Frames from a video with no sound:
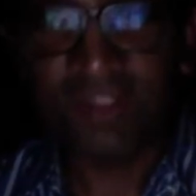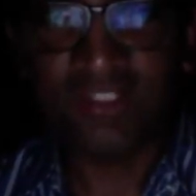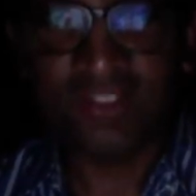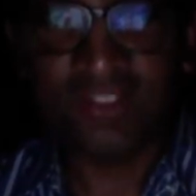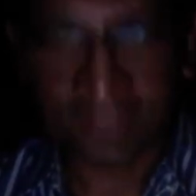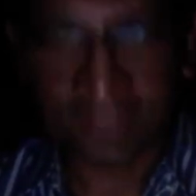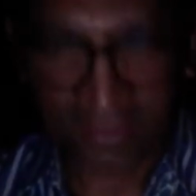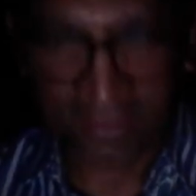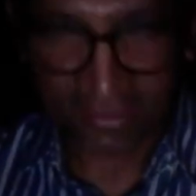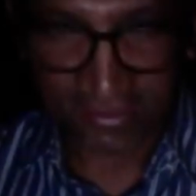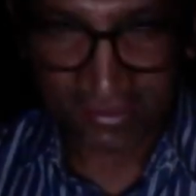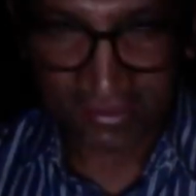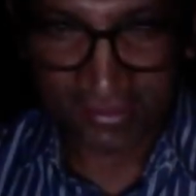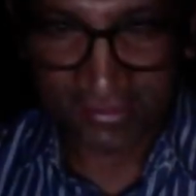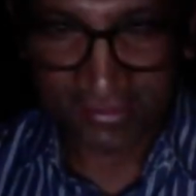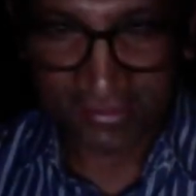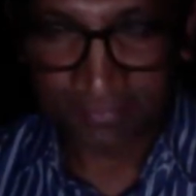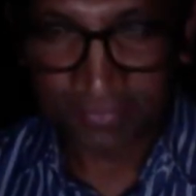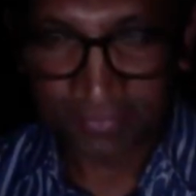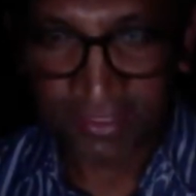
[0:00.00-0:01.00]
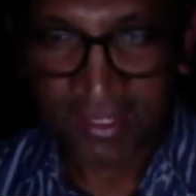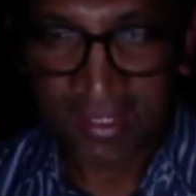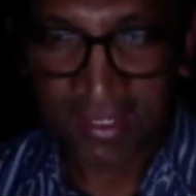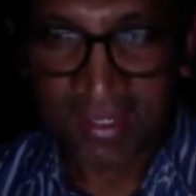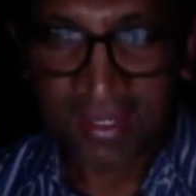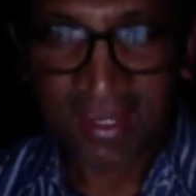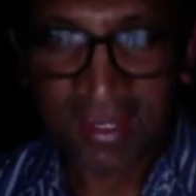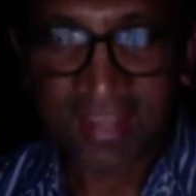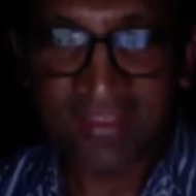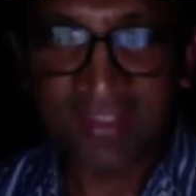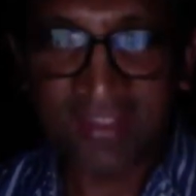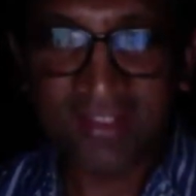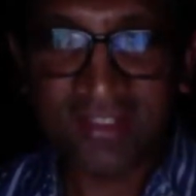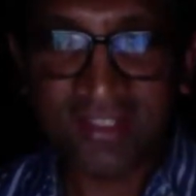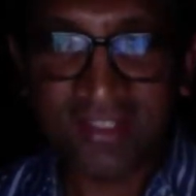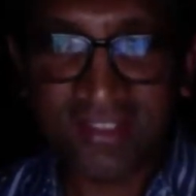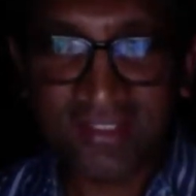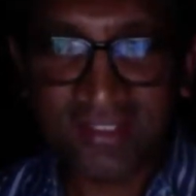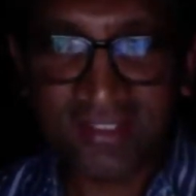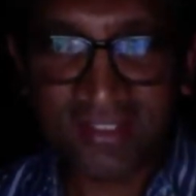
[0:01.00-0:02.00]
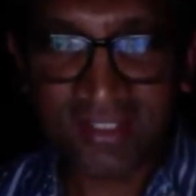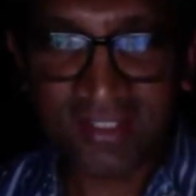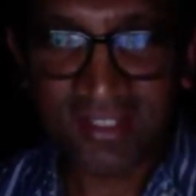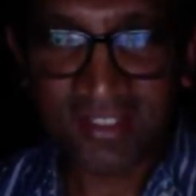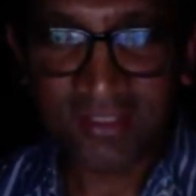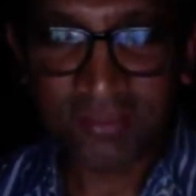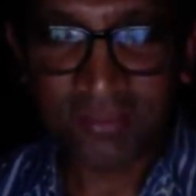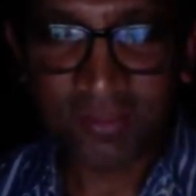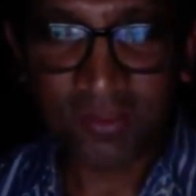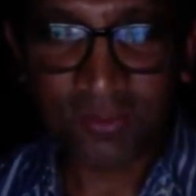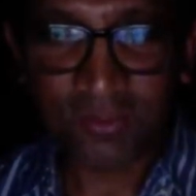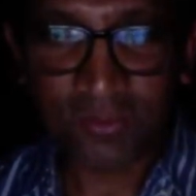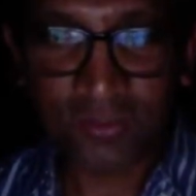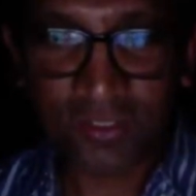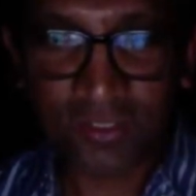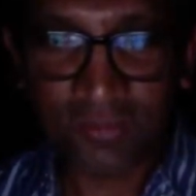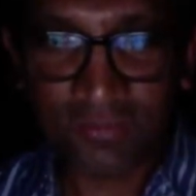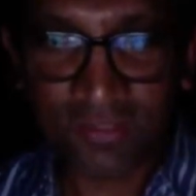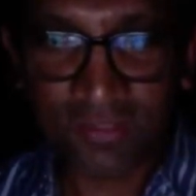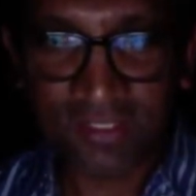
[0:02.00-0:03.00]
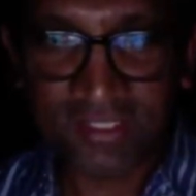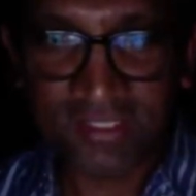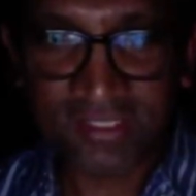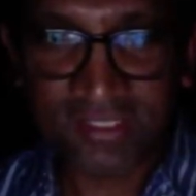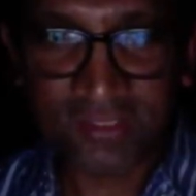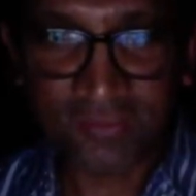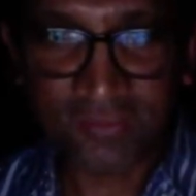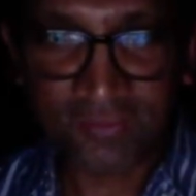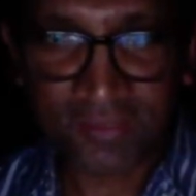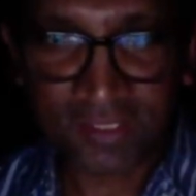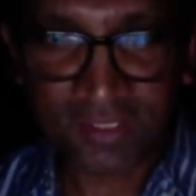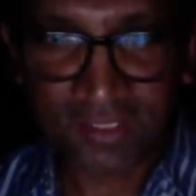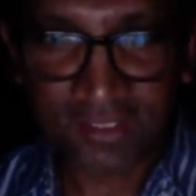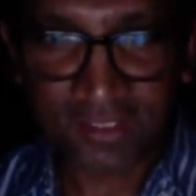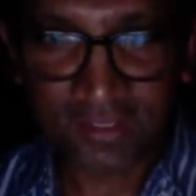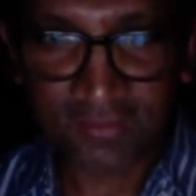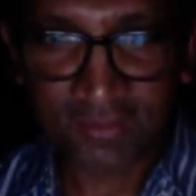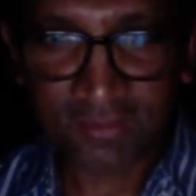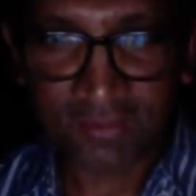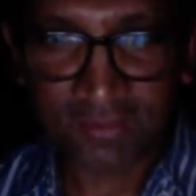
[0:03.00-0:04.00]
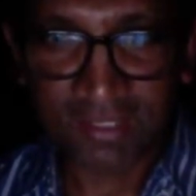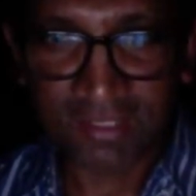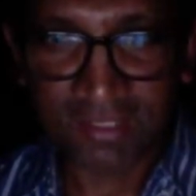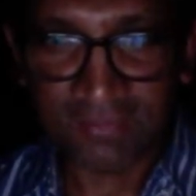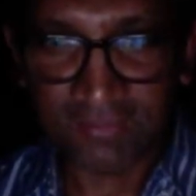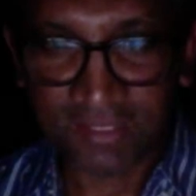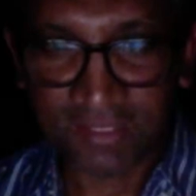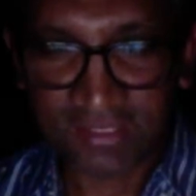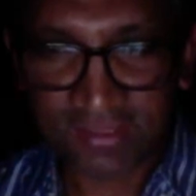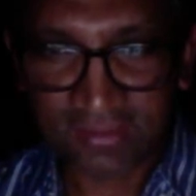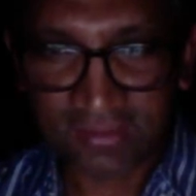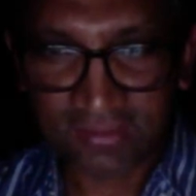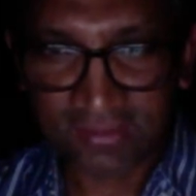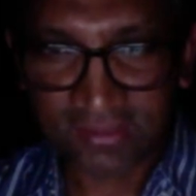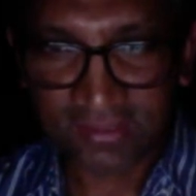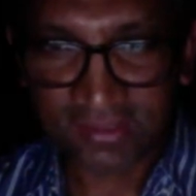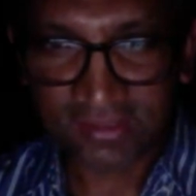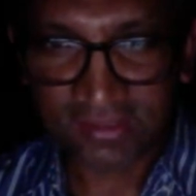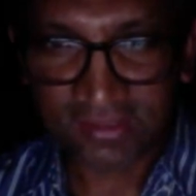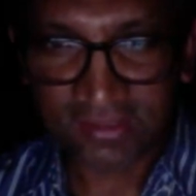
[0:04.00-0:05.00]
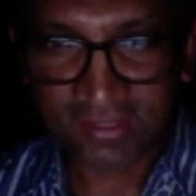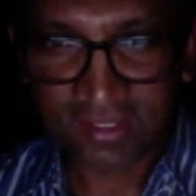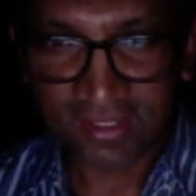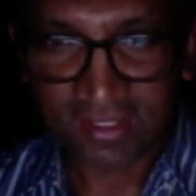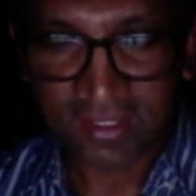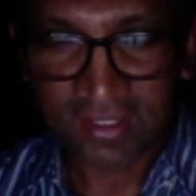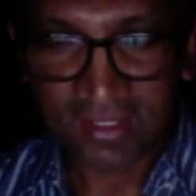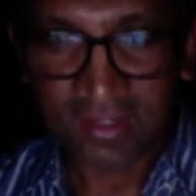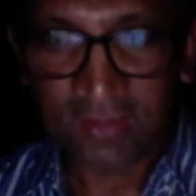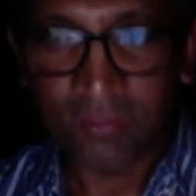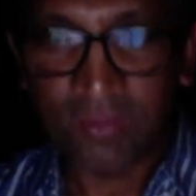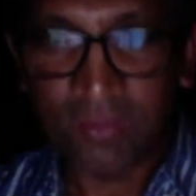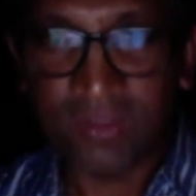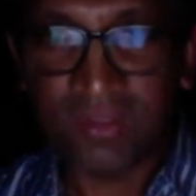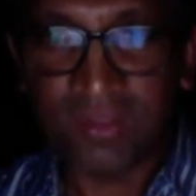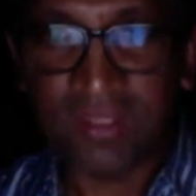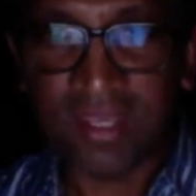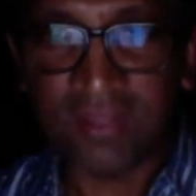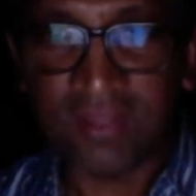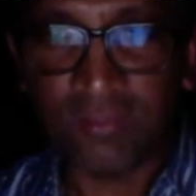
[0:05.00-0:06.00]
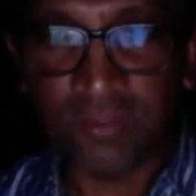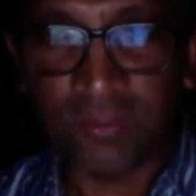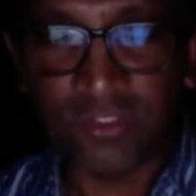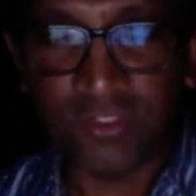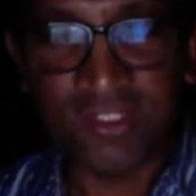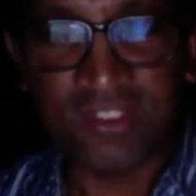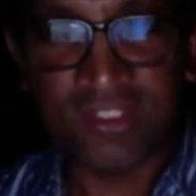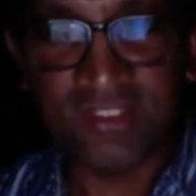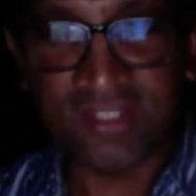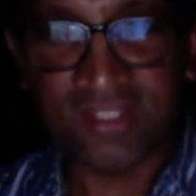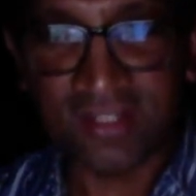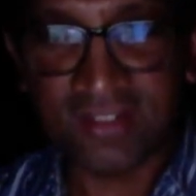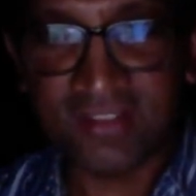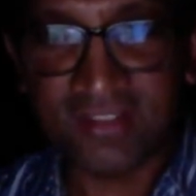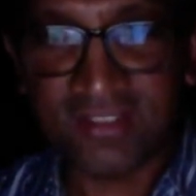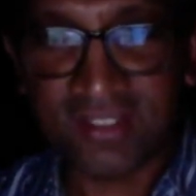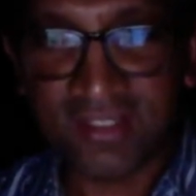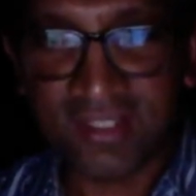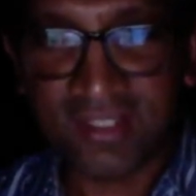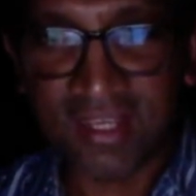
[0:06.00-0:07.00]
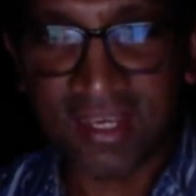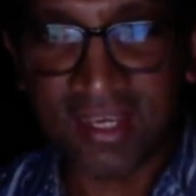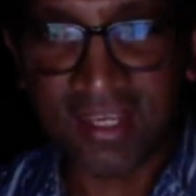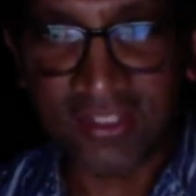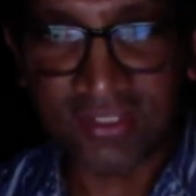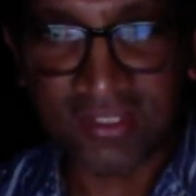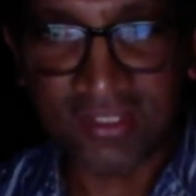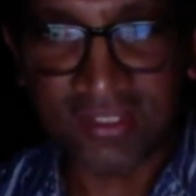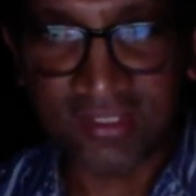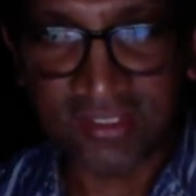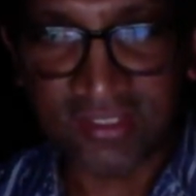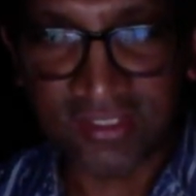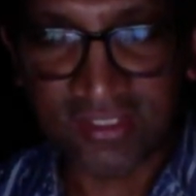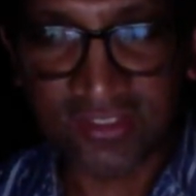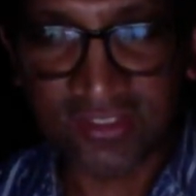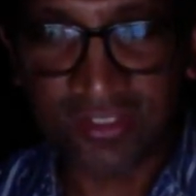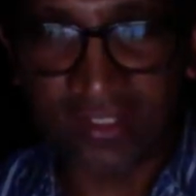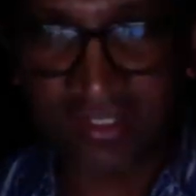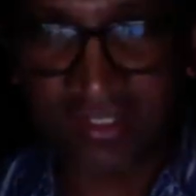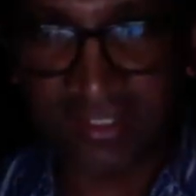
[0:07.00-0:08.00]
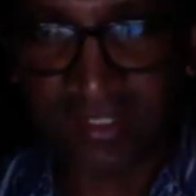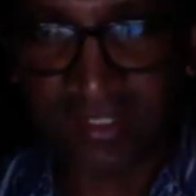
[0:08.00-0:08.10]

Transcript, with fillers: the target. And yeah. the reason is because of the stiffening of the blood vessels, with uh, which results in the isolated systolic